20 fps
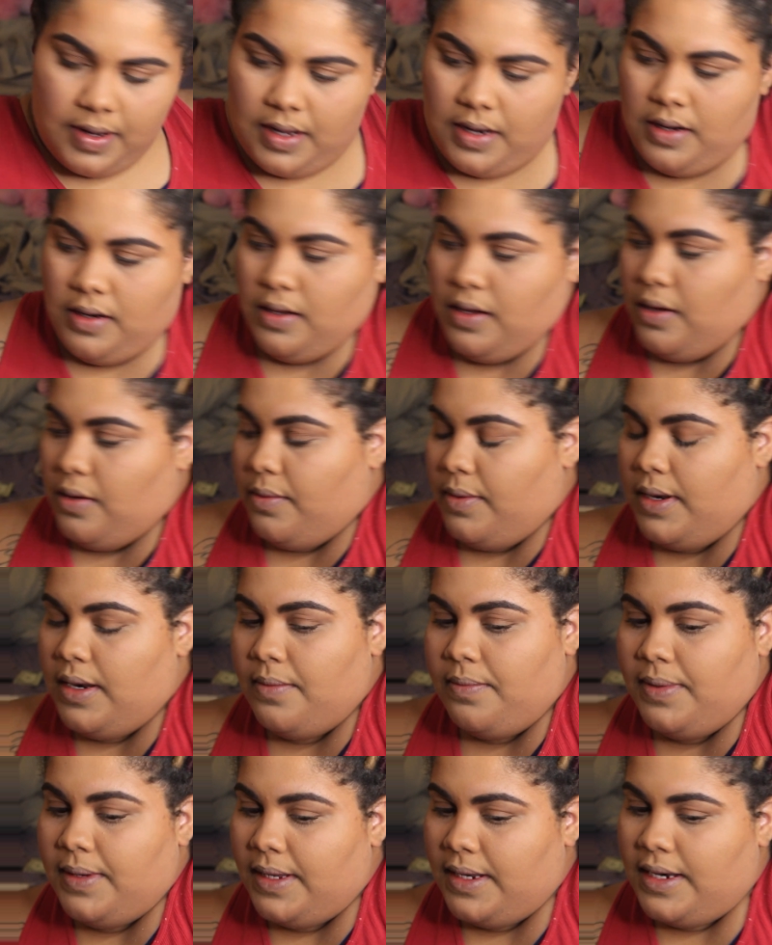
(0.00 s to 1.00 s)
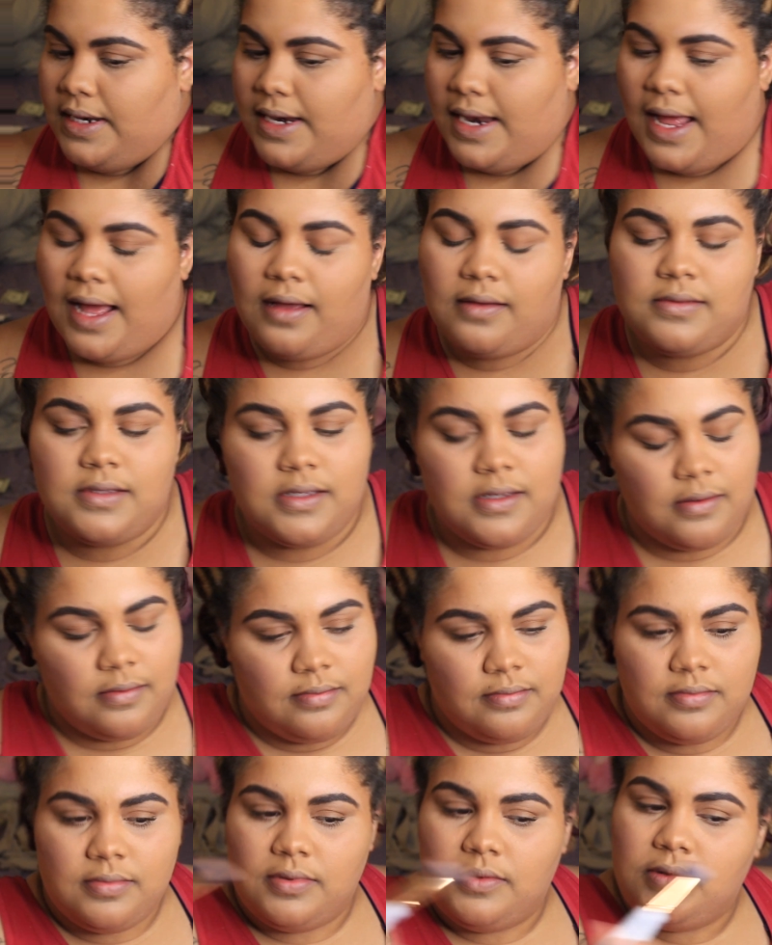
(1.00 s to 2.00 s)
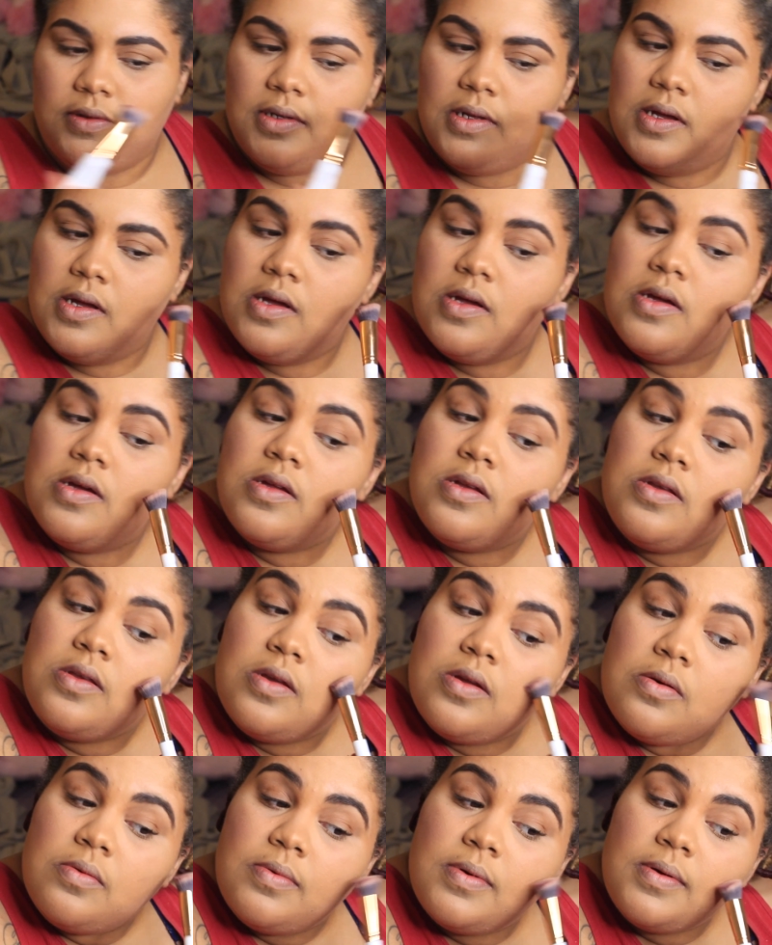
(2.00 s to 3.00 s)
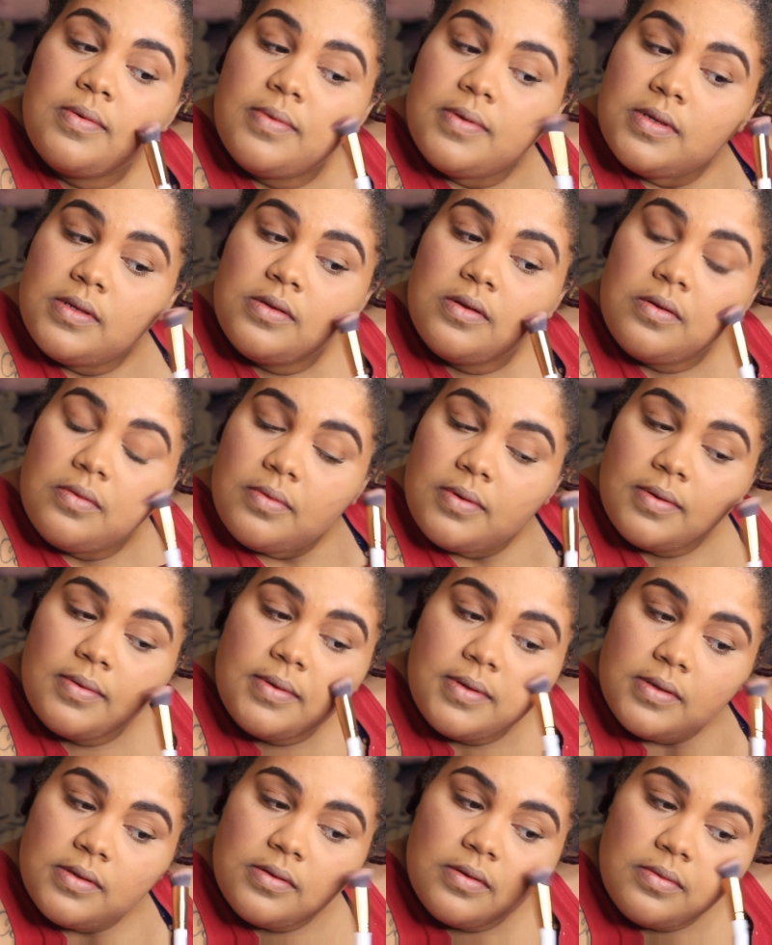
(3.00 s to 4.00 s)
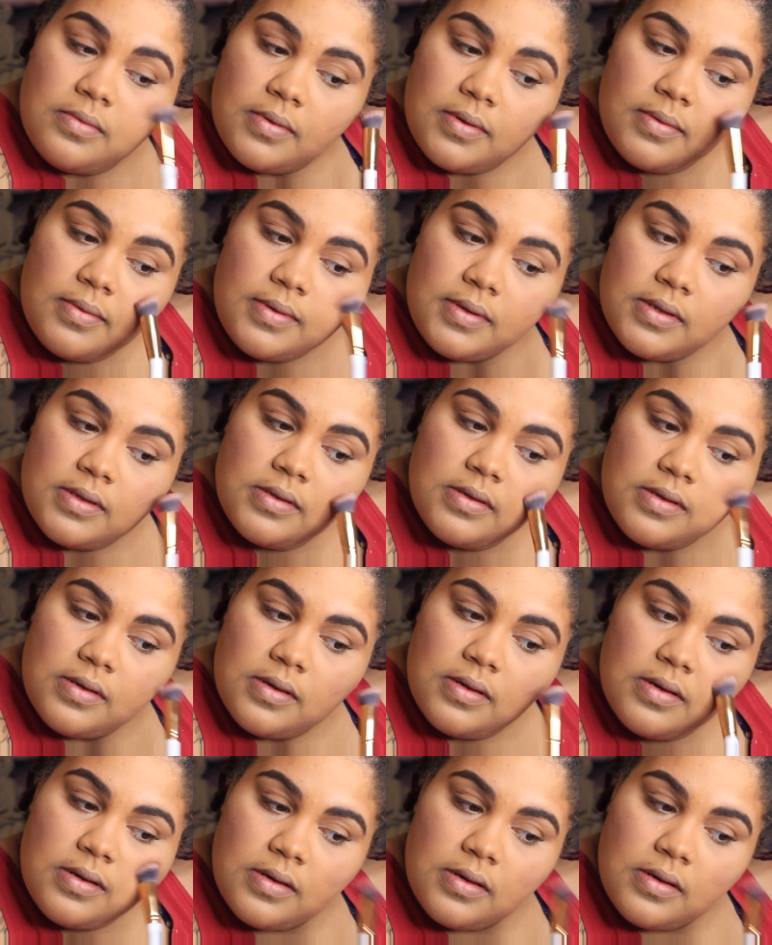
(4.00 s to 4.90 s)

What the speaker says: gonna go in and blend it out, so no worries, no worries, no worries.